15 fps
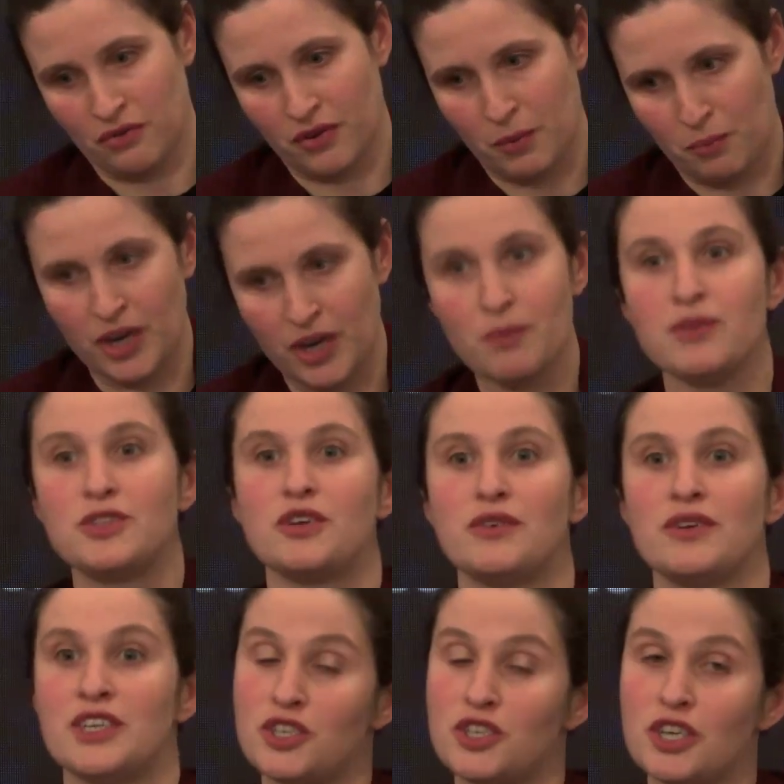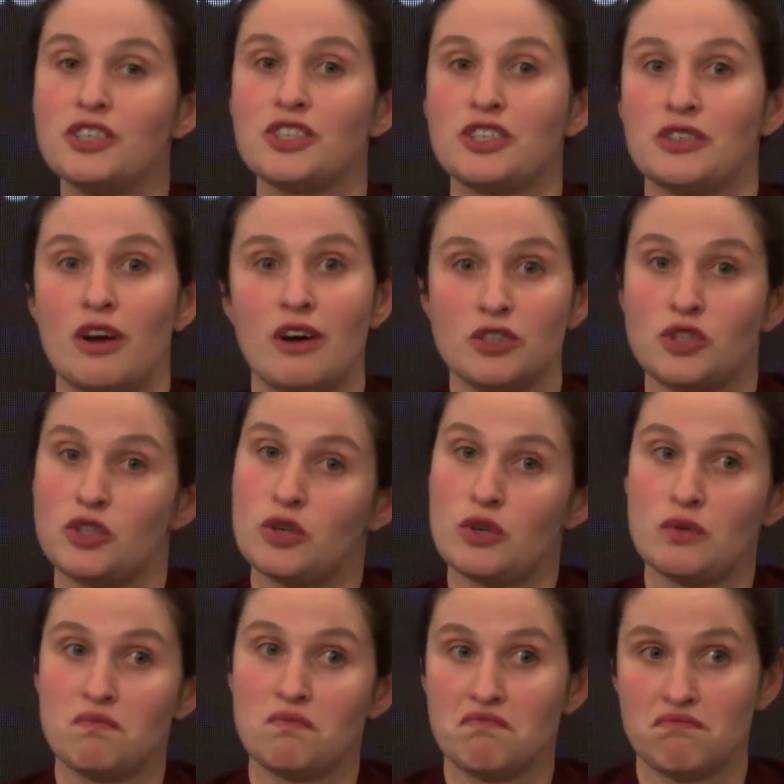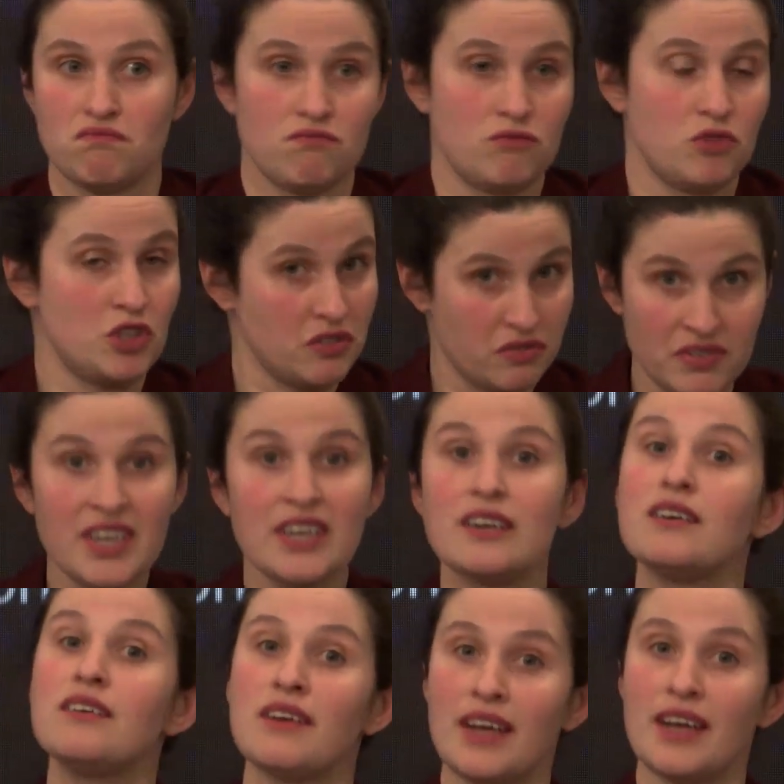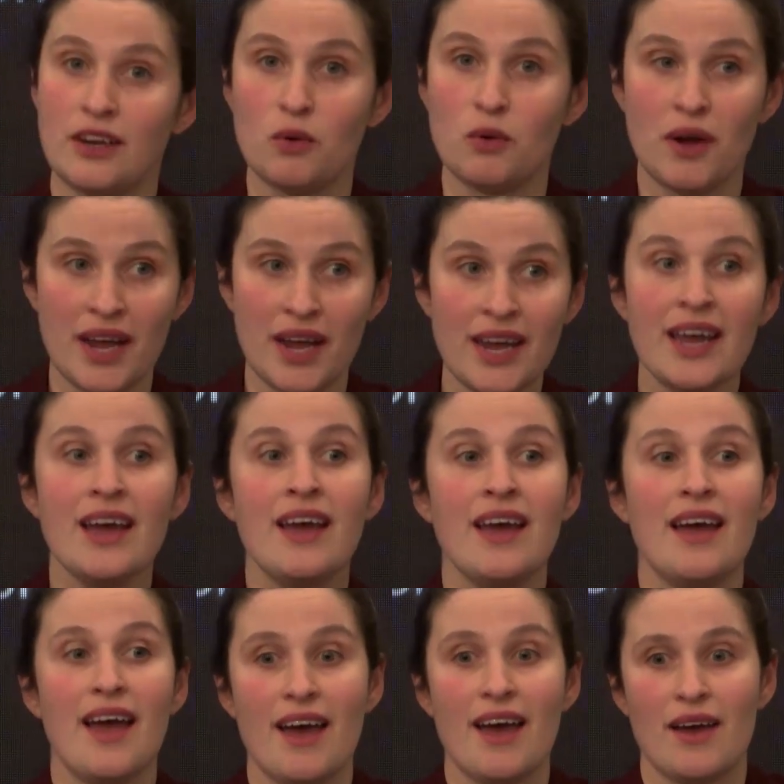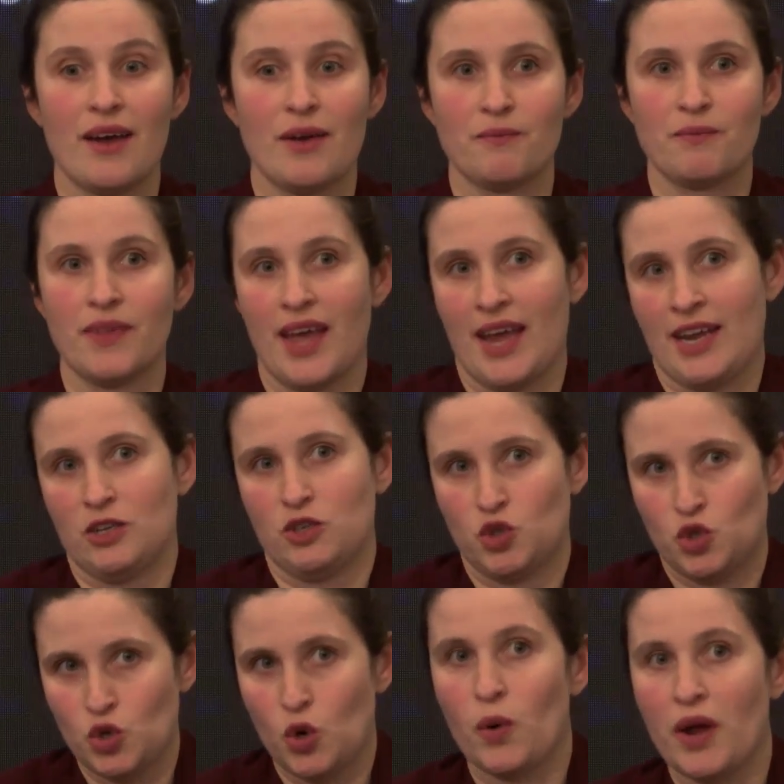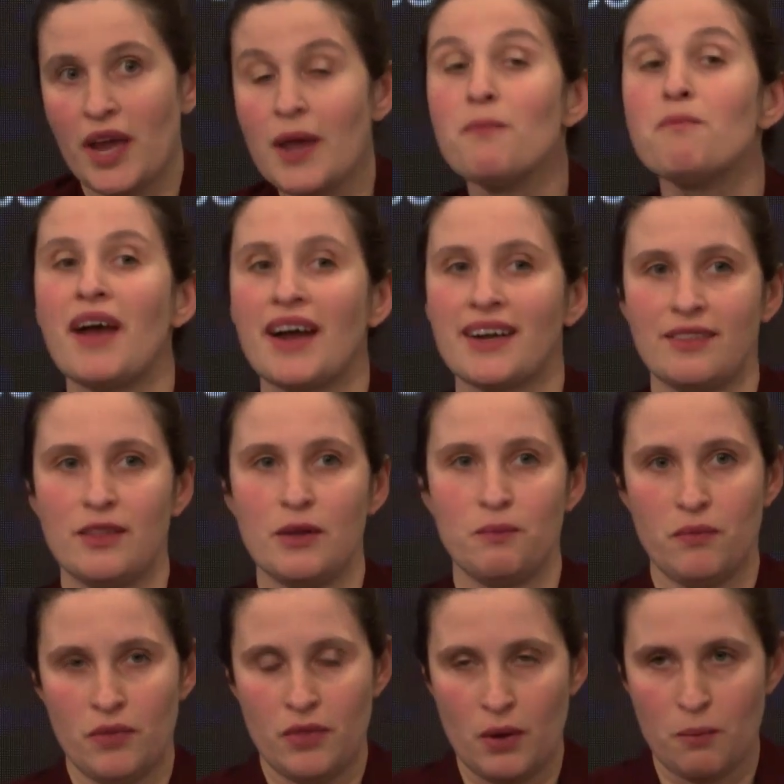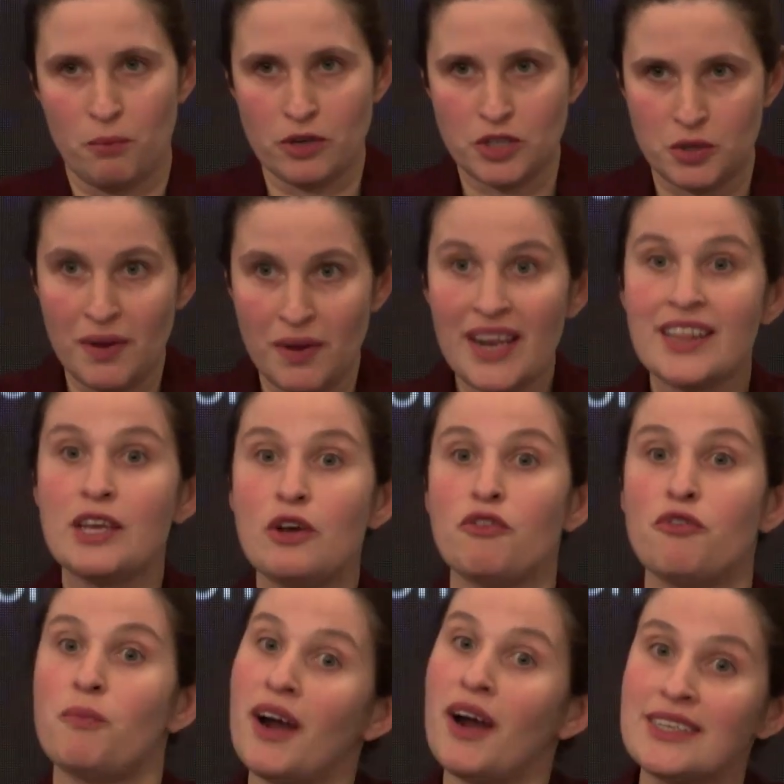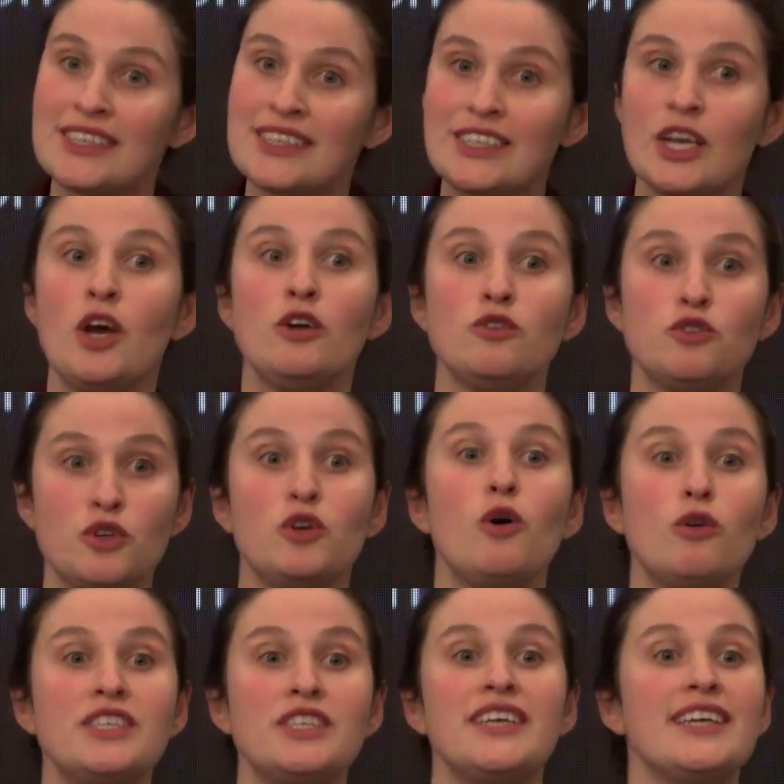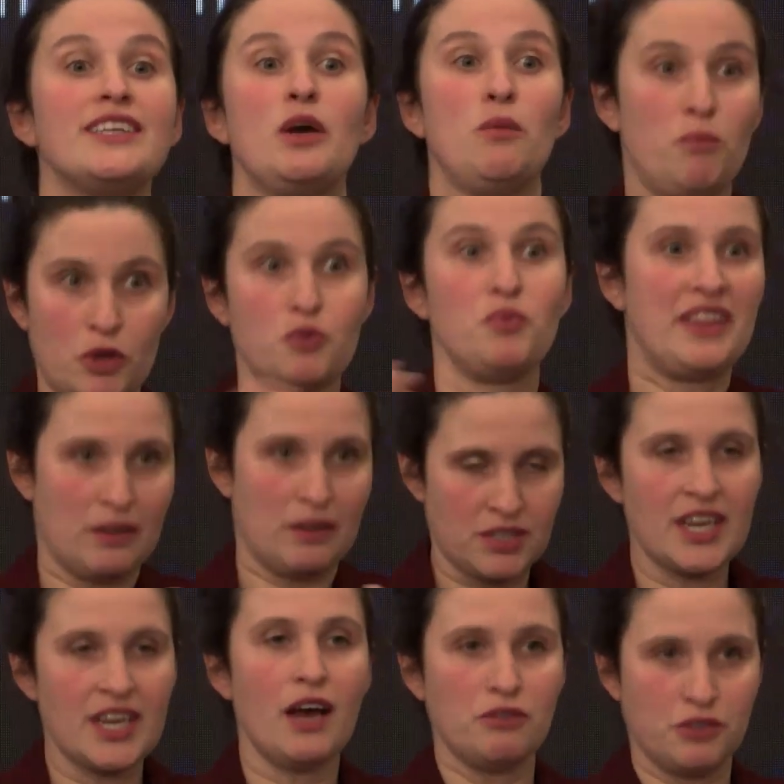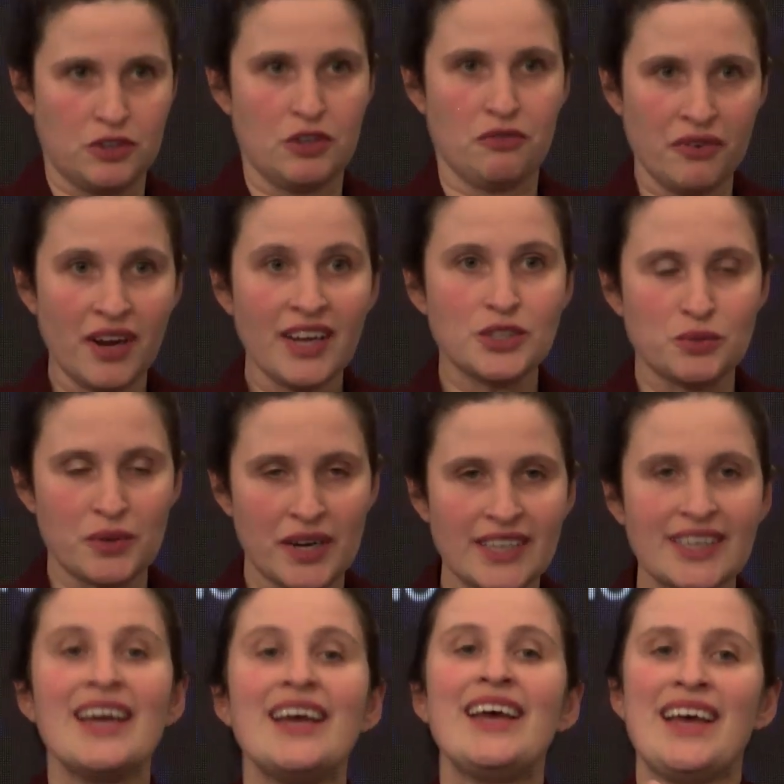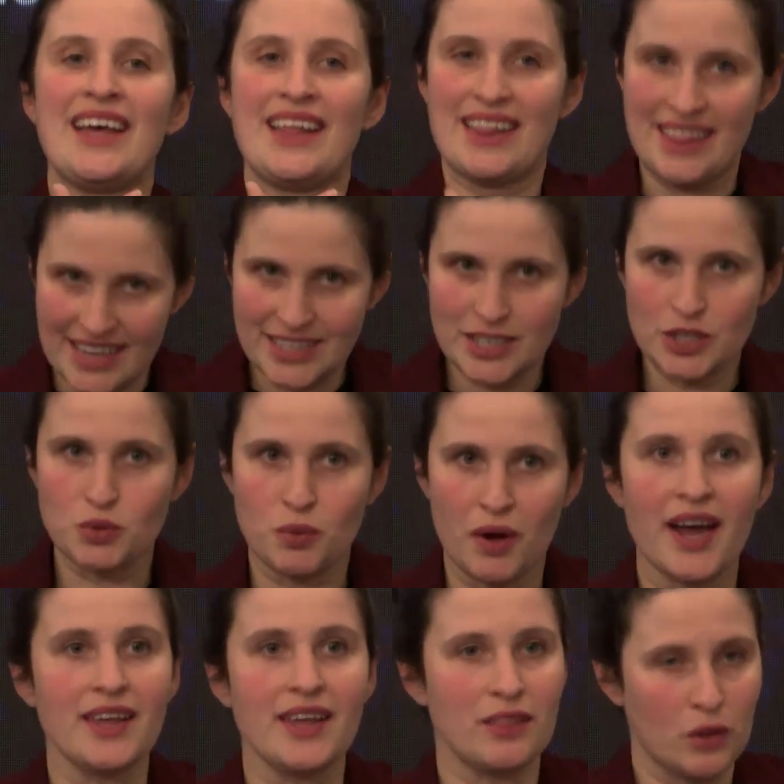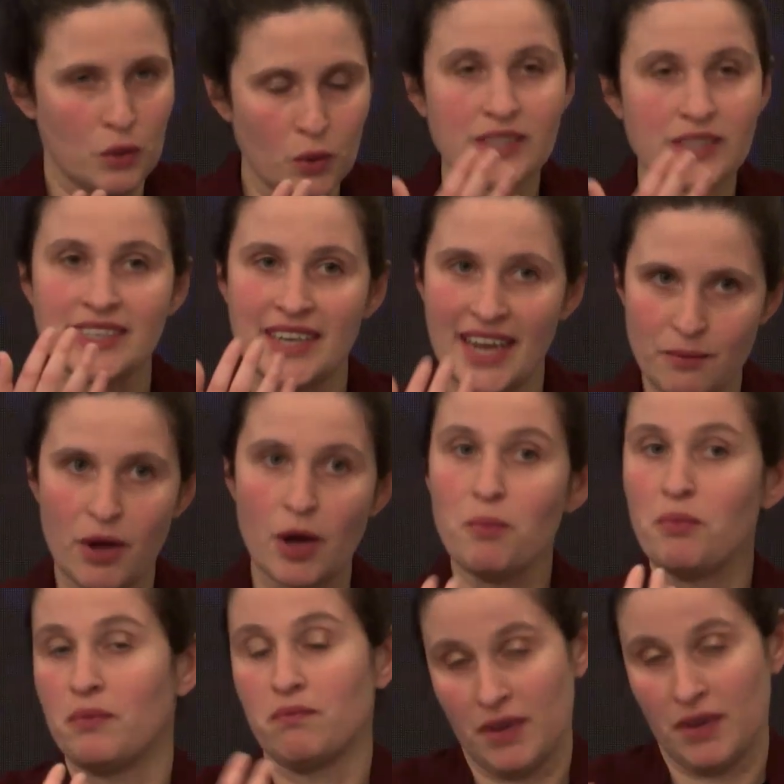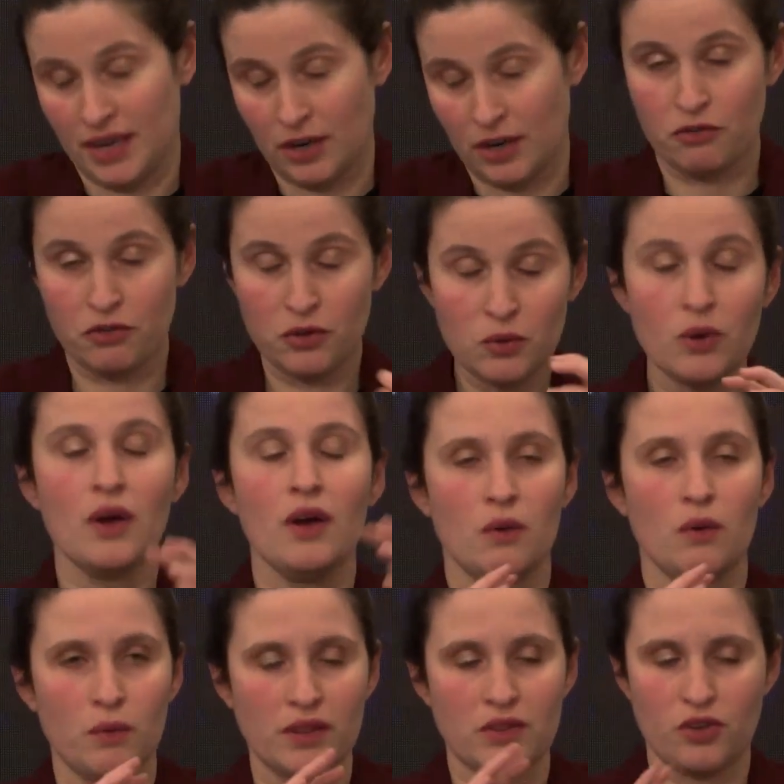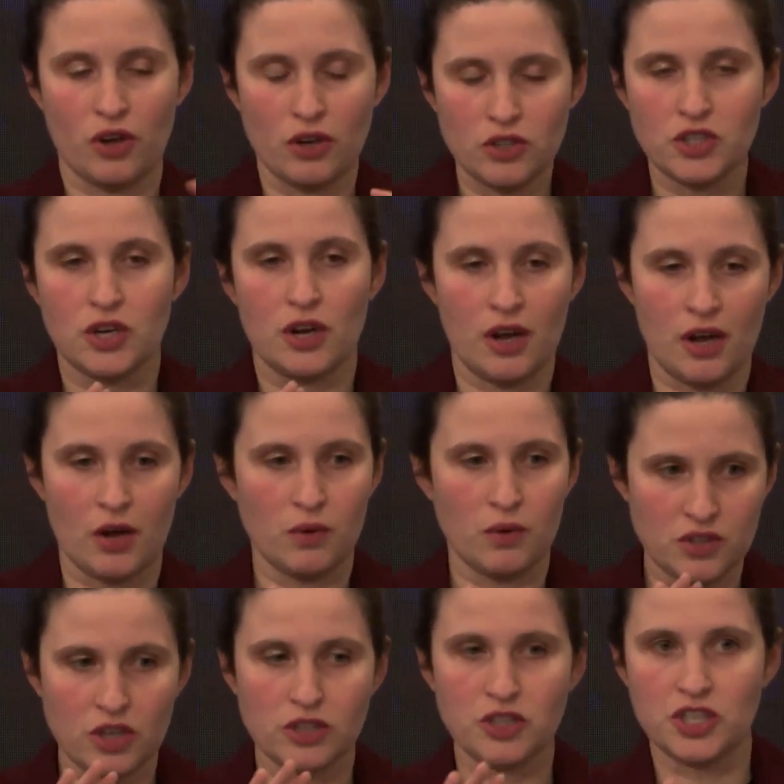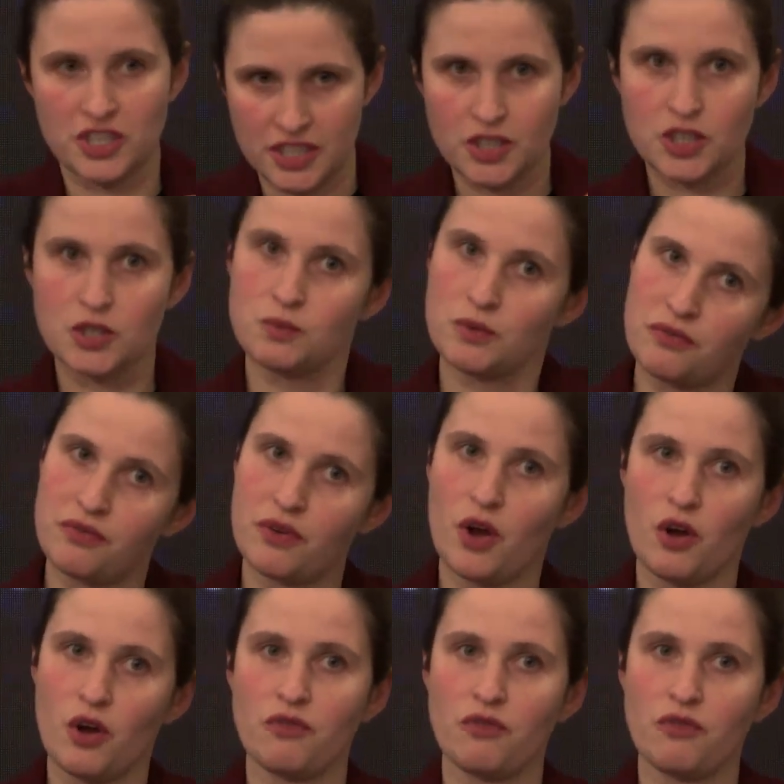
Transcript: a prohibitory injunction are so severe in a way, and so impact the possibility of parties to negotiate between themselves the FRAND rate, this is why the court came up, in our view, with such a system of